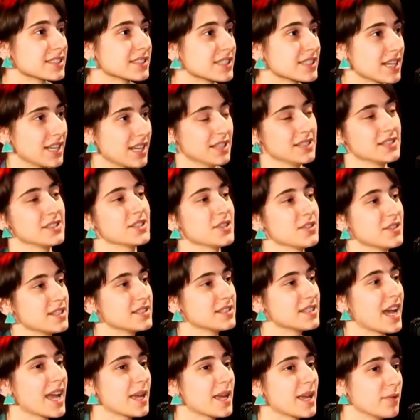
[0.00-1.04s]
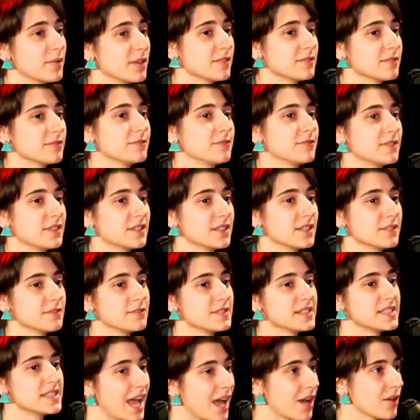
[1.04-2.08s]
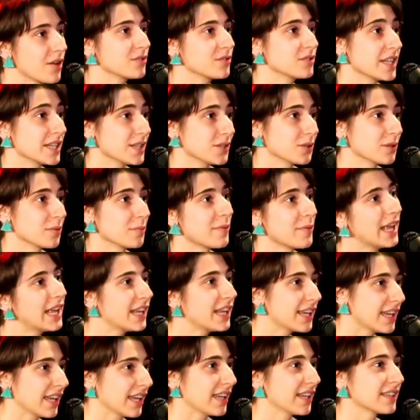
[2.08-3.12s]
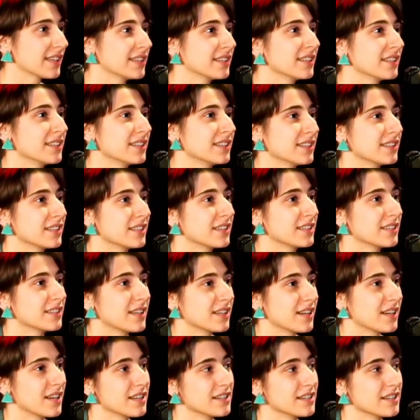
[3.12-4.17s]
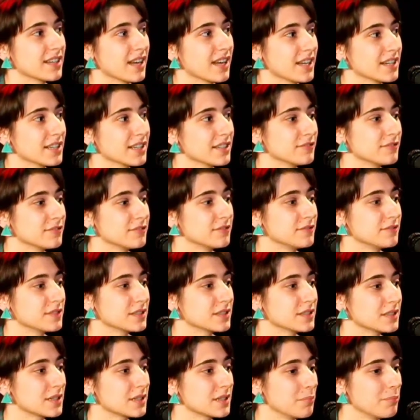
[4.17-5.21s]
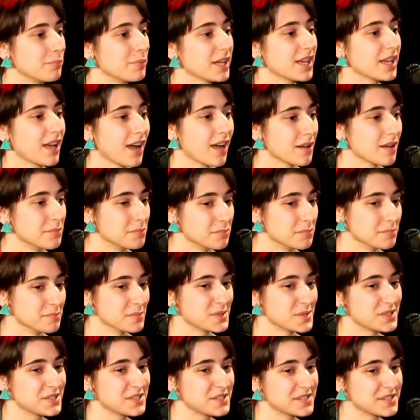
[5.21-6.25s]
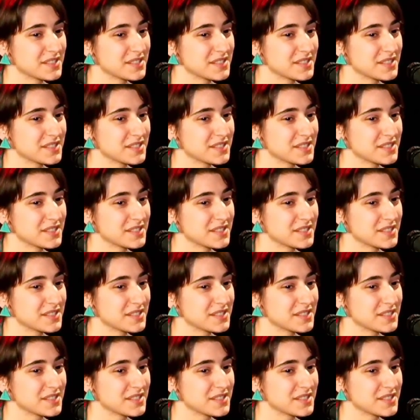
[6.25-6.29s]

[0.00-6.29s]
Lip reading: And so the type of sound that you're making kind of becomes